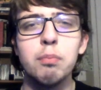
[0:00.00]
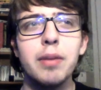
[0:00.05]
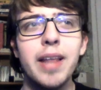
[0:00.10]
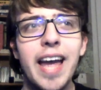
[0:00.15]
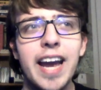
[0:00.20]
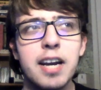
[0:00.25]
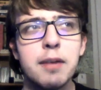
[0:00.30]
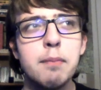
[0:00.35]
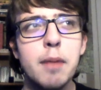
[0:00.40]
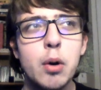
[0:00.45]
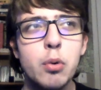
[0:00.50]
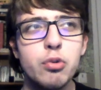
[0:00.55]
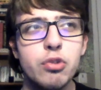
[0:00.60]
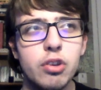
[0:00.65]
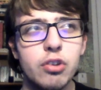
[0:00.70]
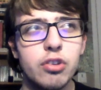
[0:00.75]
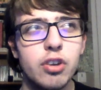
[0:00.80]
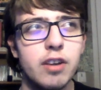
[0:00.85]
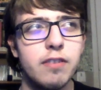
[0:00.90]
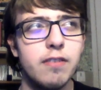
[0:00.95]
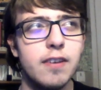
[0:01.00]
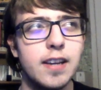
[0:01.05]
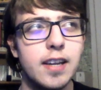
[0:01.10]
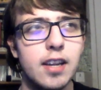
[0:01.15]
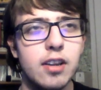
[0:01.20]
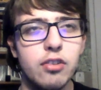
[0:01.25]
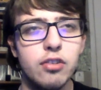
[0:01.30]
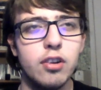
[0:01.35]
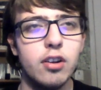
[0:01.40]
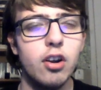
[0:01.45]
of Black Moses, I
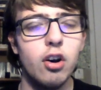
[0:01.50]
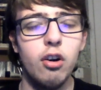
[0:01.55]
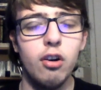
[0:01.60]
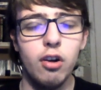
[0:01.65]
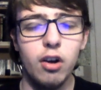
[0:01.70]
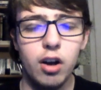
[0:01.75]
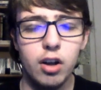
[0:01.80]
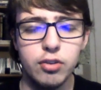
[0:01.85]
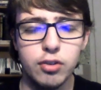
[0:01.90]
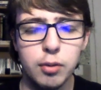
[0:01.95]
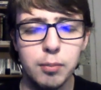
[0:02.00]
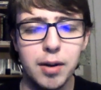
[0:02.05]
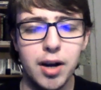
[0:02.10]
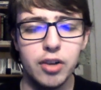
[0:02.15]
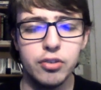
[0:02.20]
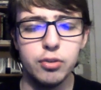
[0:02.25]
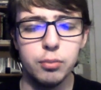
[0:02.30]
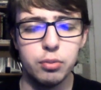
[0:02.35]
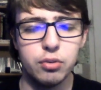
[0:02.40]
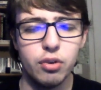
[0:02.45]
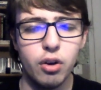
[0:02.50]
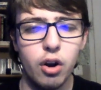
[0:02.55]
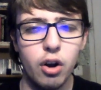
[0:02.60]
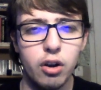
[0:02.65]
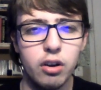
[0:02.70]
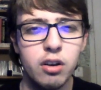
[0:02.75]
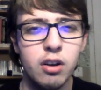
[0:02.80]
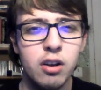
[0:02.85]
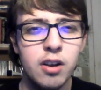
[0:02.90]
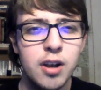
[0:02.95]
think is an awesome, awesome
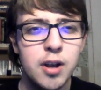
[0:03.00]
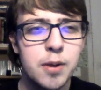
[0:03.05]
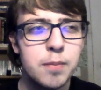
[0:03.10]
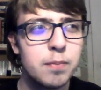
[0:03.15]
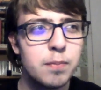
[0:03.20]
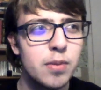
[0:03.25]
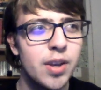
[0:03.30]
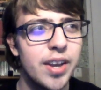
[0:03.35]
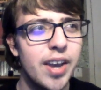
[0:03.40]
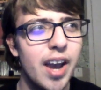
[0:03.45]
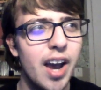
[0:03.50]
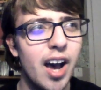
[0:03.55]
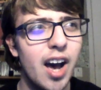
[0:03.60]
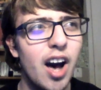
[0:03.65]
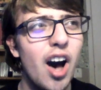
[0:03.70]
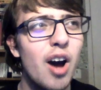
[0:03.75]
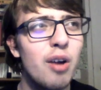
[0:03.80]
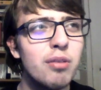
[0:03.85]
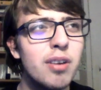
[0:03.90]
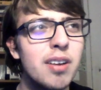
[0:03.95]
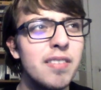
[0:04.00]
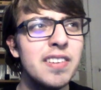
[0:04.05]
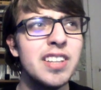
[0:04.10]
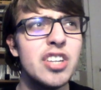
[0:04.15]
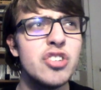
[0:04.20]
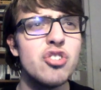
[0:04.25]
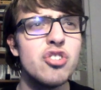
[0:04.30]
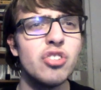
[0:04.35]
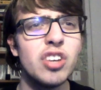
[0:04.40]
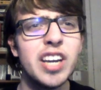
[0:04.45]
song.
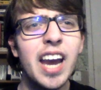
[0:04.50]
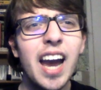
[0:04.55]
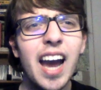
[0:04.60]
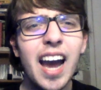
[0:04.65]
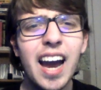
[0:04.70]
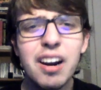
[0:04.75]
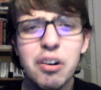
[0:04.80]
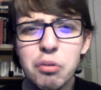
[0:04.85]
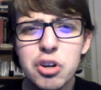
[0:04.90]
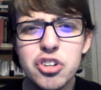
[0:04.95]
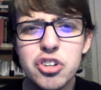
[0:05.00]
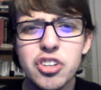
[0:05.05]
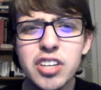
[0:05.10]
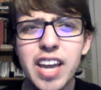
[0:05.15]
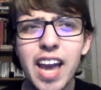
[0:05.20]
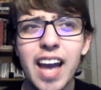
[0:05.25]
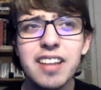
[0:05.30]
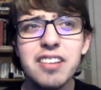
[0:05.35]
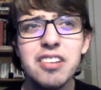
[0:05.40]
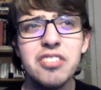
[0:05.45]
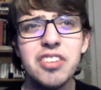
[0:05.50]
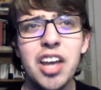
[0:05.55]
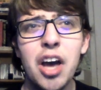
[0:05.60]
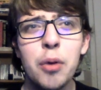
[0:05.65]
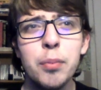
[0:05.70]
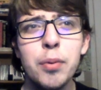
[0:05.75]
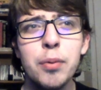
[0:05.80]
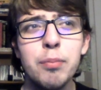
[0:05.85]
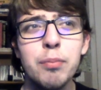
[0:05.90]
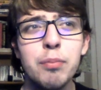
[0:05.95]
Revelations, I originally had this
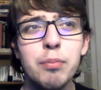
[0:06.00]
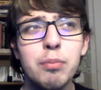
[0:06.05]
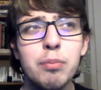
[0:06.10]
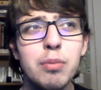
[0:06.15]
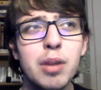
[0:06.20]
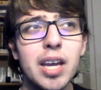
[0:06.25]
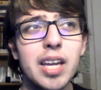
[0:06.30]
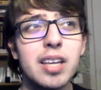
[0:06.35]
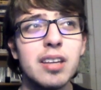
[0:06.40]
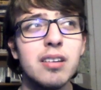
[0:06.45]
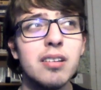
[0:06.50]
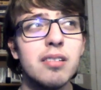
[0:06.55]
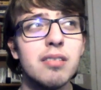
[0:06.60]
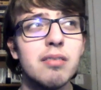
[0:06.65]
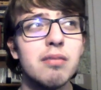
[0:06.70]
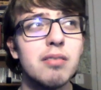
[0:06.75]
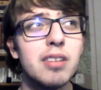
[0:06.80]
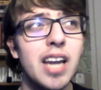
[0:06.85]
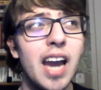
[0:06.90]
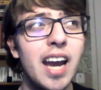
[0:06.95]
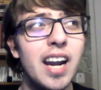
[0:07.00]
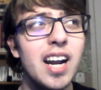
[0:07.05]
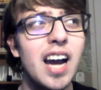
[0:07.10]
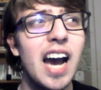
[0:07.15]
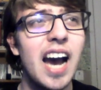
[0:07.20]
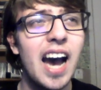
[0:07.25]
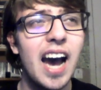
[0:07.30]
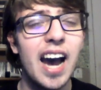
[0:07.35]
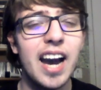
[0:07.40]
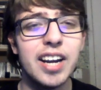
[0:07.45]
album, like, kind
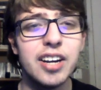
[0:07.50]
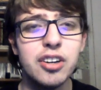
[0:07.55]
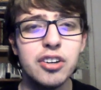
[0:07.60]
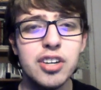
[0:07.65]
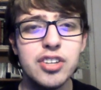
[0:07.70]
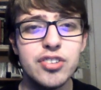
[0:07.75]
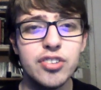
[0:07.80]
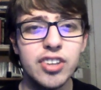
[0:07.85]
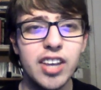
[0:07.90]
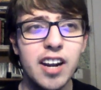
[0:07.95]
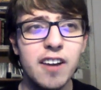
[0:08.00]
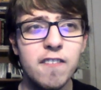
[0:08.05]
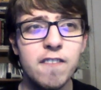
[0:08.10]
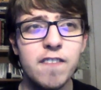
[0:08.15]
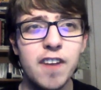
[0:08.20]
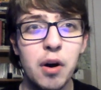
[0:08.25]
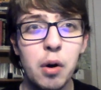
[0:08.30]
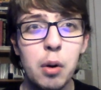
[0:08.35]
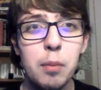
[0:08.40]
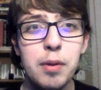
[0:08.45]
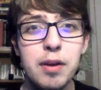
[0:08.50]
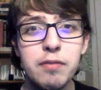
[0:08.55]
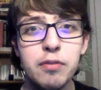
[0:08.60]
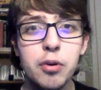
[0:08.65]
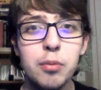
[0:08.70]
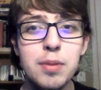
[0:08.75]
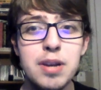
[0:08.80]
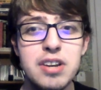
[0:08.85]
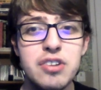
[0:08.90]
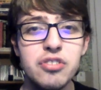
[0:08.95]
of higher. It just kind of fell a
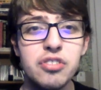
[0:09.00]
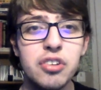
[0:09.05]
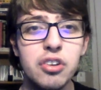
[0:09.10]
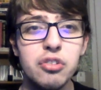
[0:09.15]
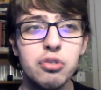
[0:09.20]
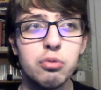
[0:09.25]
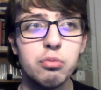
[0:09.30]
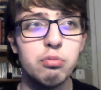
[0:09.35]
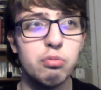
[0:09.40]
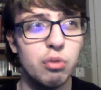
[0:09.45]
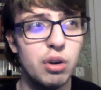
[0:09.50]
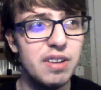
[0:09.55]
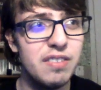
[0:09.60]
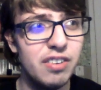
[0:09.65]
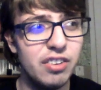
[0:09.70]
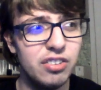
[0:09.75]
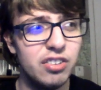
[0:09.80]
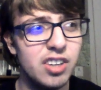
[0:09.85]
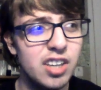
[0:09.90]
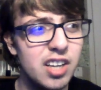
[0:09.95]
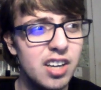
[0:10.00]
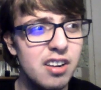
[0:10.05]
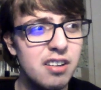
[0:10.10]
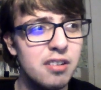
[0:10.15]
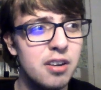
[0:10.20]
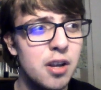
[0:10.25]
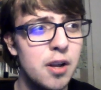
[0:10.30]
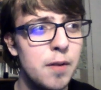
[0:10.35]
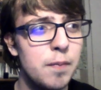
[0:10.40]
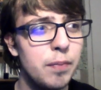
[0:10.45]
bit for me just because revisiting
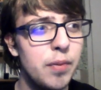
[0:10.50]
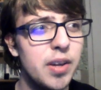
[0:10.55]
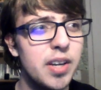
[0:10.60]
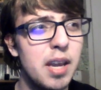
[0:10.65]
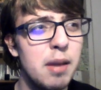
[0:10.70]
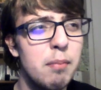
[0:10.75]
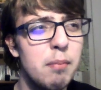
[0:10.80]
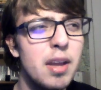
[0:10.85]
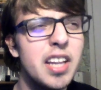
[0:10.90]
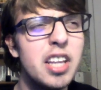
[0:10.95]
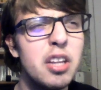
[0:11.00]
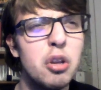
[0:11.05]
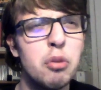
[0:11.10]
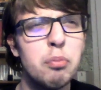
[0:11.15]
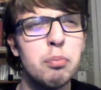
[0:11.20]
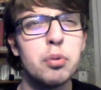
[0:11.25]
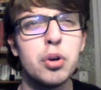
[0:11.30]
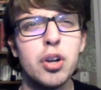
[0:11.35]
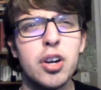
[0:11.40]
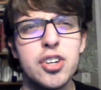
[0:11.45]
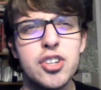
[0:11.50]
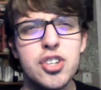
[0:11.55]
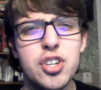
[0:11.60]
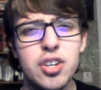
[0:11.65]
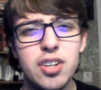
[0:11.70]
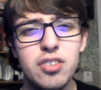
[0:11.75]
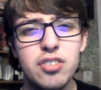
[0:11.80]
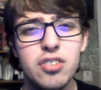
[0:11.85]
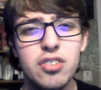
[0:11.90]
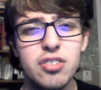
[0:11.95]
it. Again, mainly the
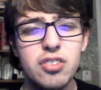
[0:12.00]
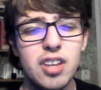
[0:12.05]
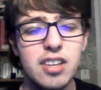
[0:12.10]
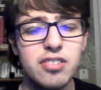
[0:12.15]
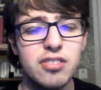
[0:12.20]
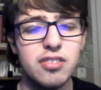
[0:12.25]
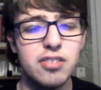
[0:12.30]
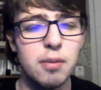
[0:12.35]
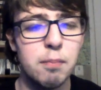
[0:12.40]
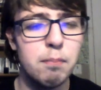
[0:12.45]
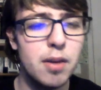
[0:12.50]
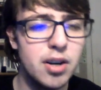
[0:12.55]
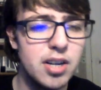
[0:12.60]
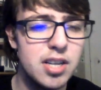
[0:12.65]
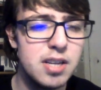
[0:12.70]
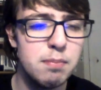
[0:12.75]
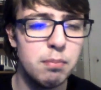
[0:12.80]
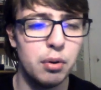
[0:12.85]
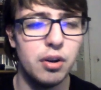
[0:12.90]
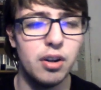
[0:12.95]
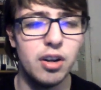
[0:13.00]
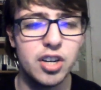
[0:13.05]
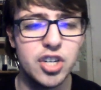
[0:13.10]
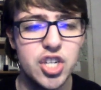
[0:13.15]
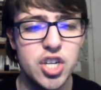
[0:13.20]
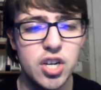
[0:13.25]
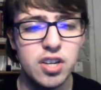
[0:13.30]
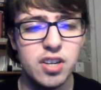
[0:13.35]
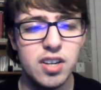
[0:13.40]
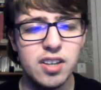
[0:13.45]
production. It's the muddy
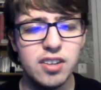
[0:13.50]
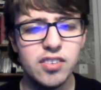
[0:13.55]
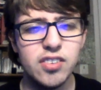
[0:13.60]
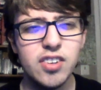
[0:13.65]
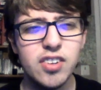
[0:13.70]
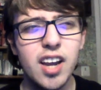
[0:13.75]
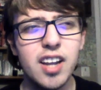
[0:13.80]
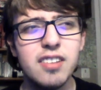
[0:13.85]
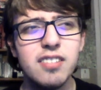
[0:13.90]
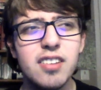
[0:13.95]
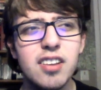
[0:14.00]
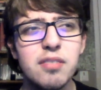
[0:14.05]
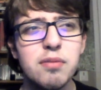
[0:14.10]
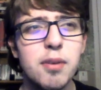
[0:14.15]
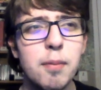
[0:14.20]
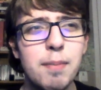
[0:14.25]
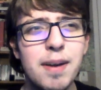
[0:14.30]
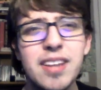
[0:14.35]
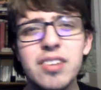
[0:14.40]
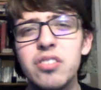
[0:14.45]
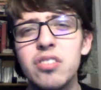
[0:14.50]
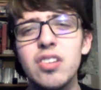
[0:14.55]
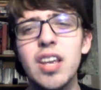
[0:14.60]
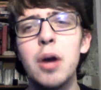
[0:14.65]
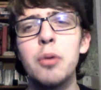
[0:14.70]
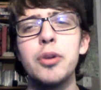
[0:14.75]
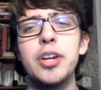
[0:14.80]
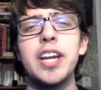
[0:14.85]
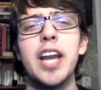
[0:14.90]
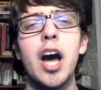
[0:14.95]
production. It's not the best
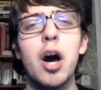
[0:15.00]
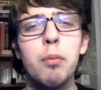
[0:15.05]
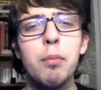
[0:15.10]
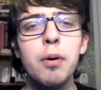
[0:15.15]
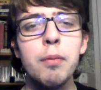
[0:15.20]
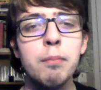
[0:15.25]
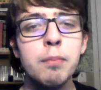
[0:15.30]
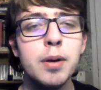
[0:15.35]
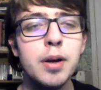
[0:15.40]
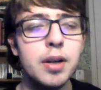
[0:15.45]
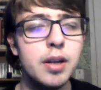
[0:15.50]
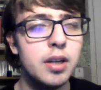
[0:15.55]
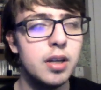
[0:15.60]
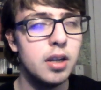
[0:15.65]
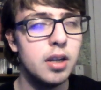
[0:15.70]
sounding album